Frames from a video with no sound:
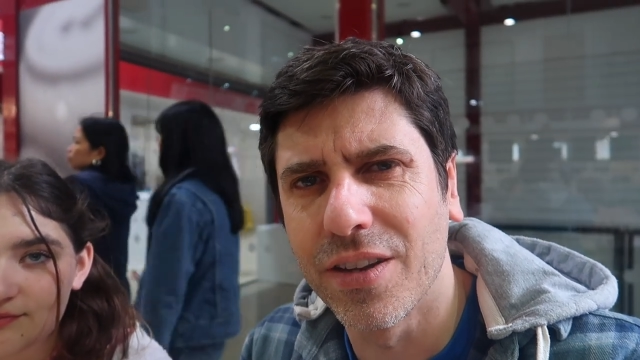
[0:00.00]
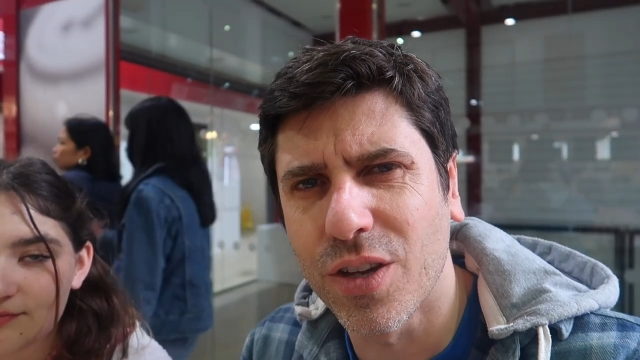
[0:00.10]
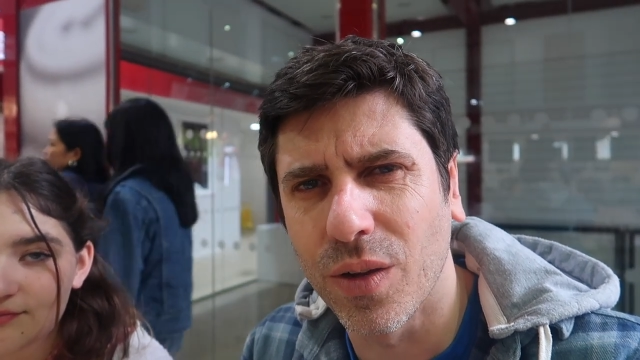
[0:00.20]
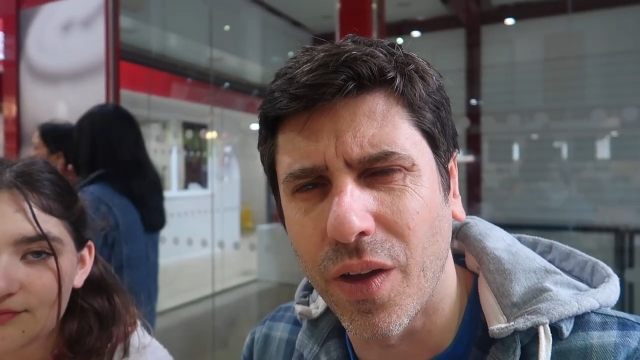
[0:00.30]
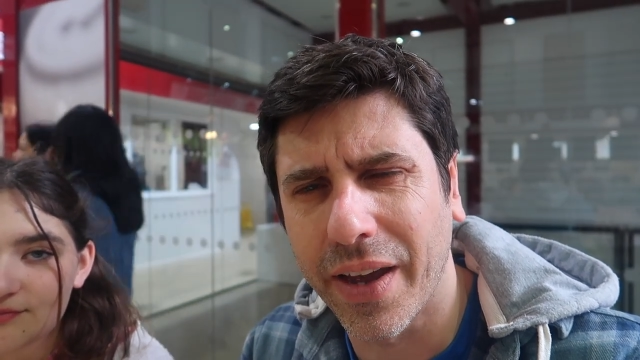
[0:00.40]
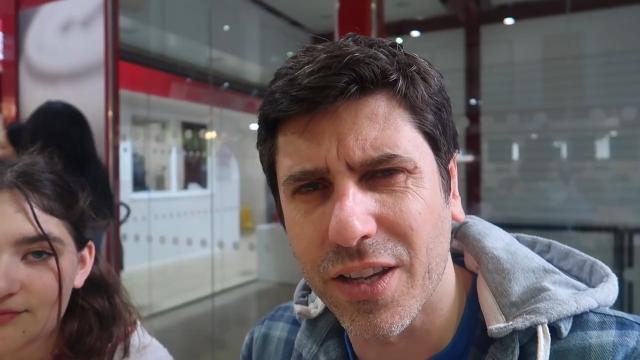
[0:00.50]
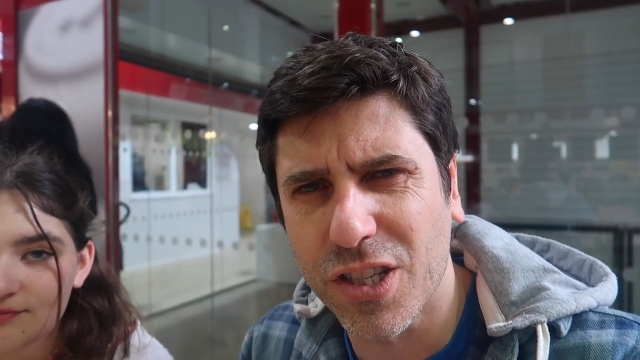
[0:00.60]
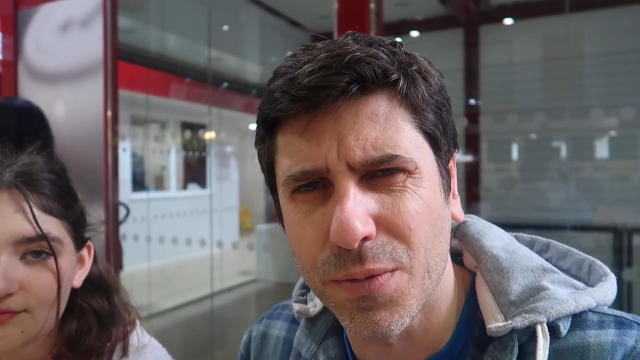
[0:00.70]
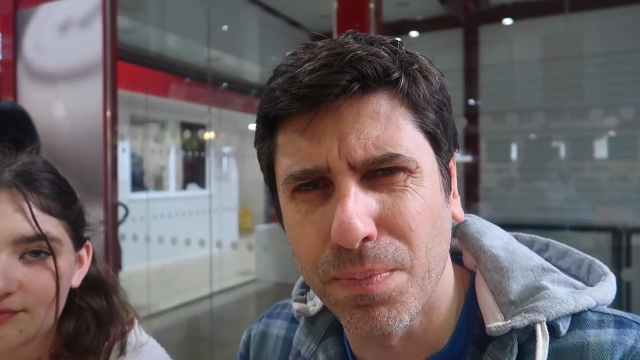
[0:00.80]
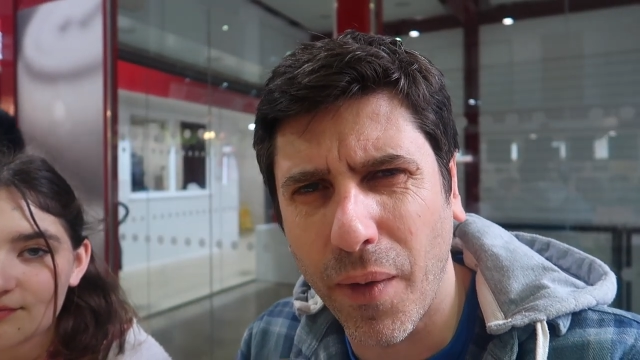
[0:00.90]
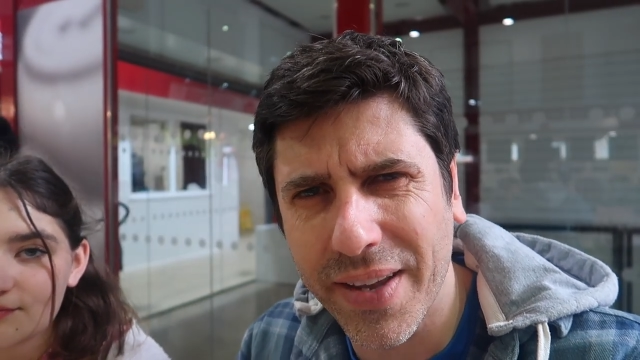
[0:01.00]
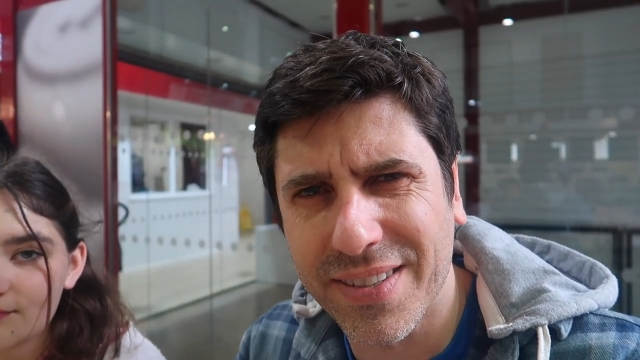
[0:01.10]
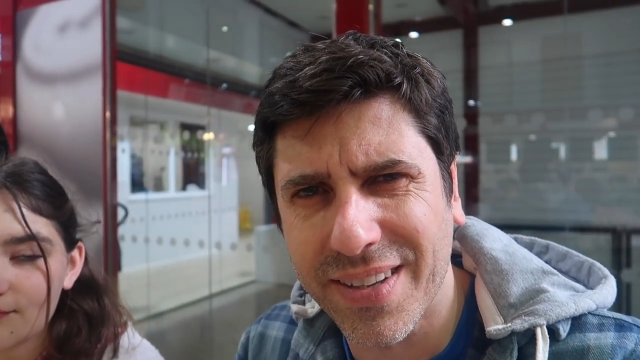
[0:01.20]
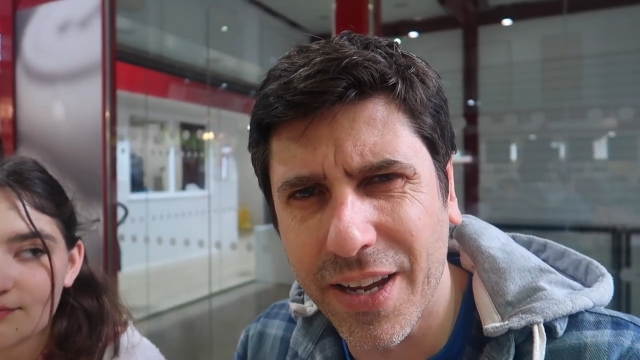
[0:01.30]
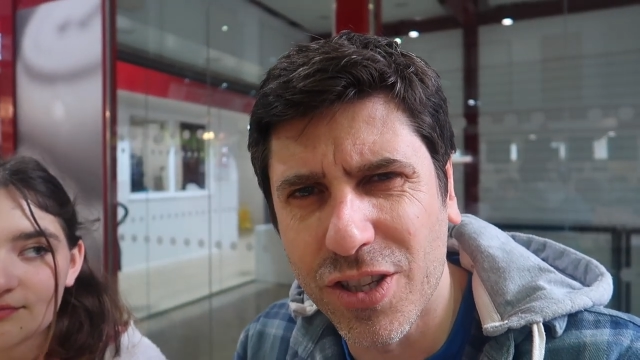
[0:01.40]
has got like a spice
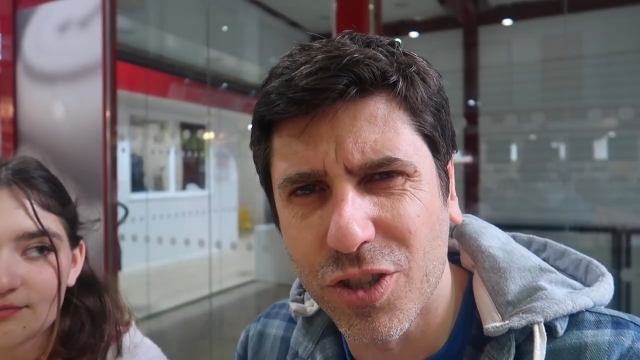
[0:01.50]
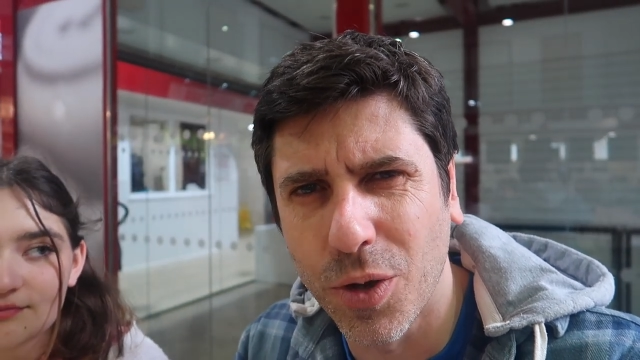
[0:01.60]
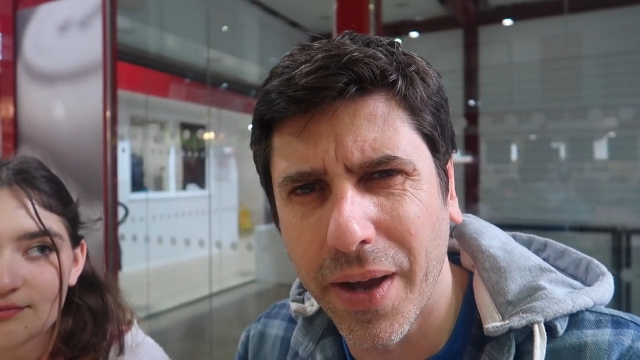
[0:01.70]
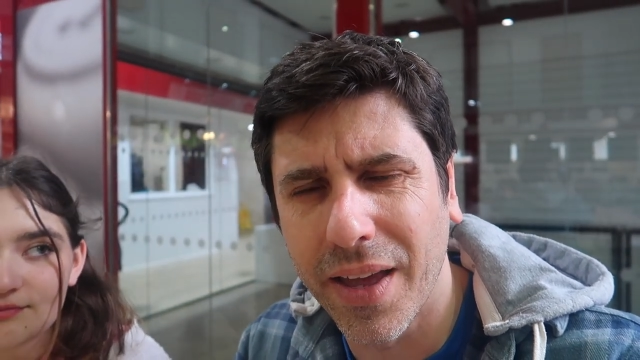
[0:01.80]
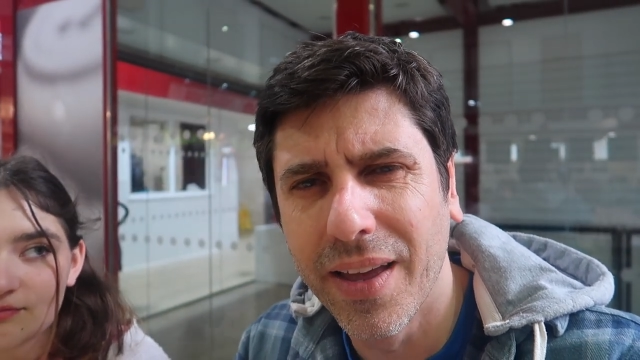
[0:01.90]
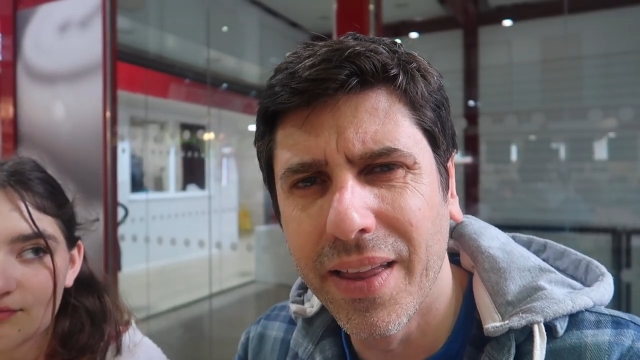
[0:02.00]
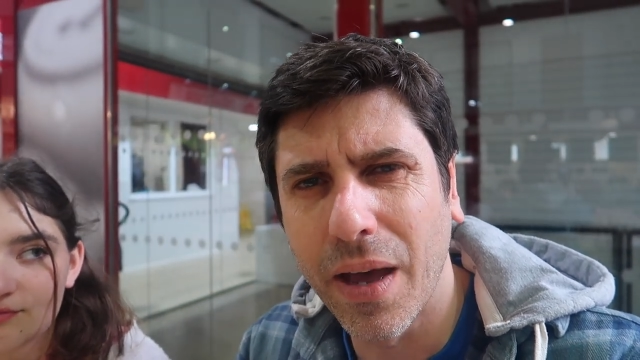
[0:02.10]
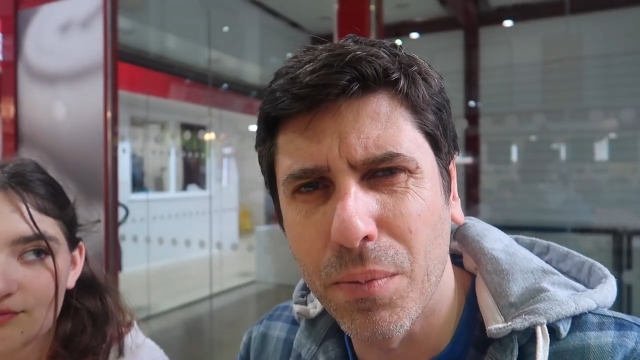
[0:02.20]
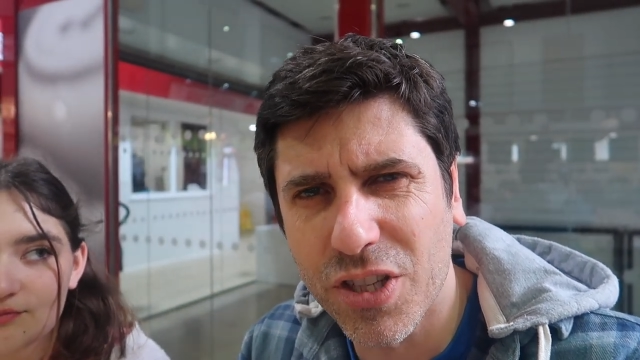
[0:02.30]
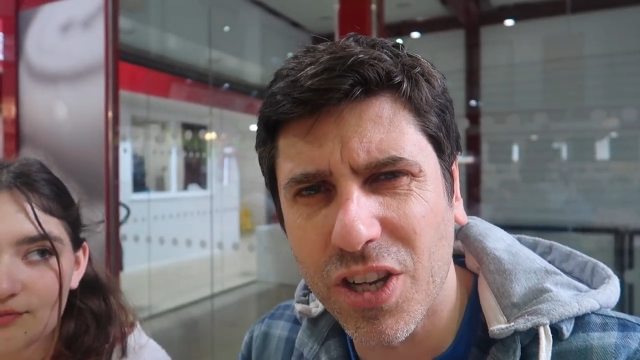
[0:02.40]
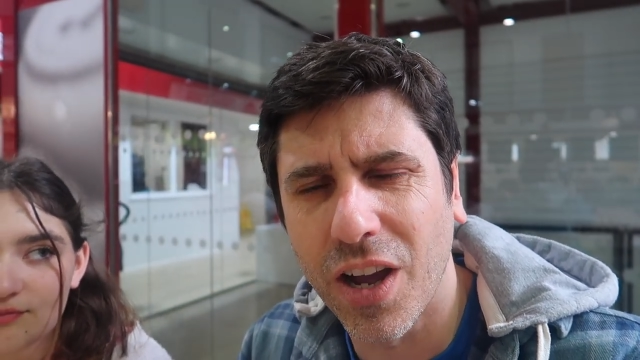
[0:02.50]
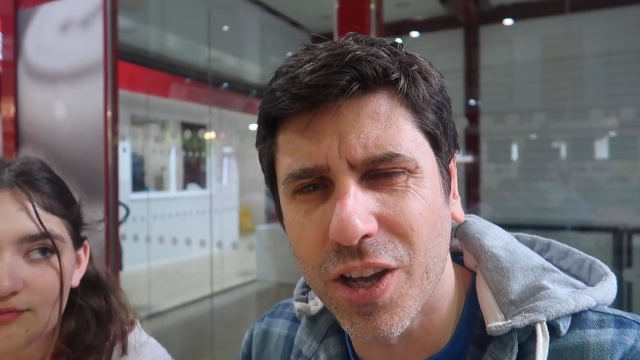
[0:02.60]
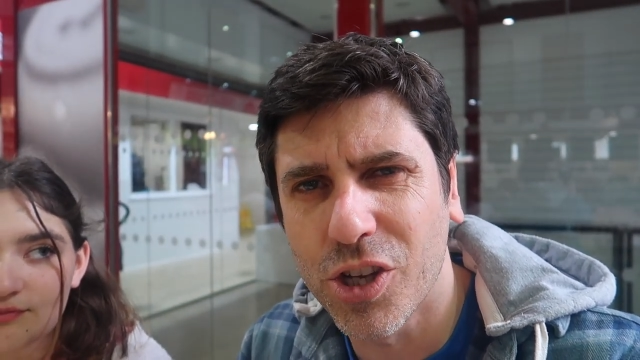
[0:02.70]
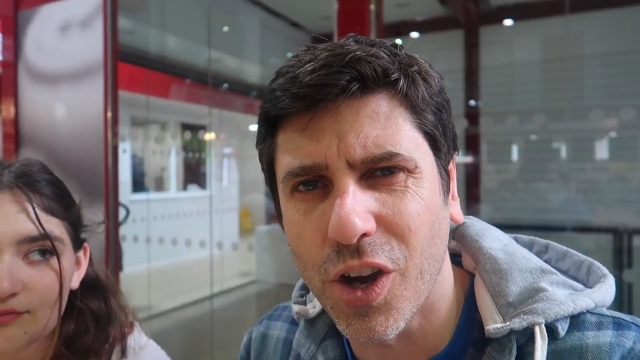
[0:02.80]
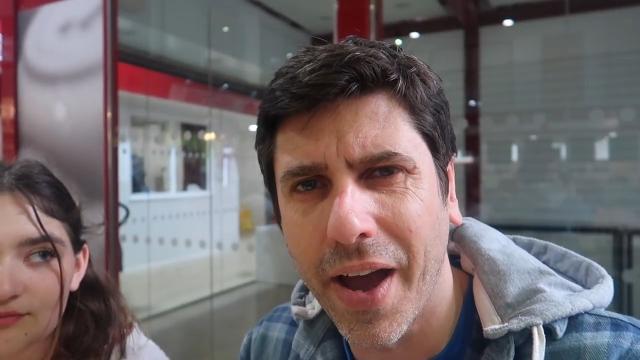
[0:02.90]
taste to it, that
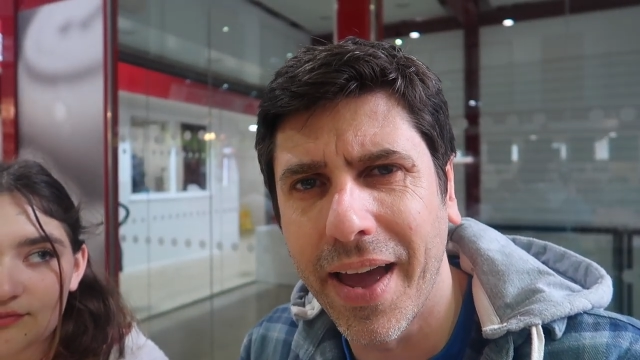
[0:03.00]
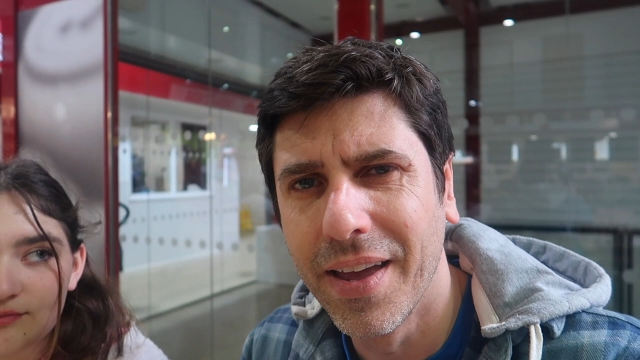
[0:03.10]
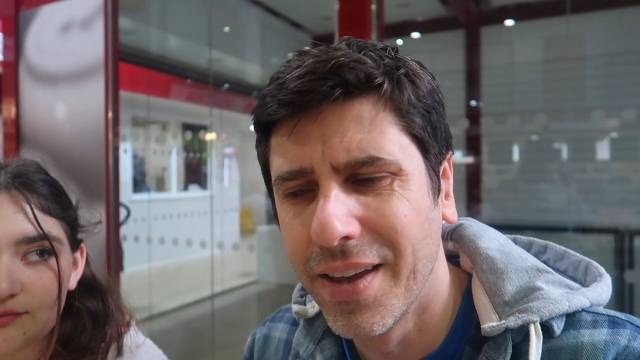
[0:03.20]
masala chai.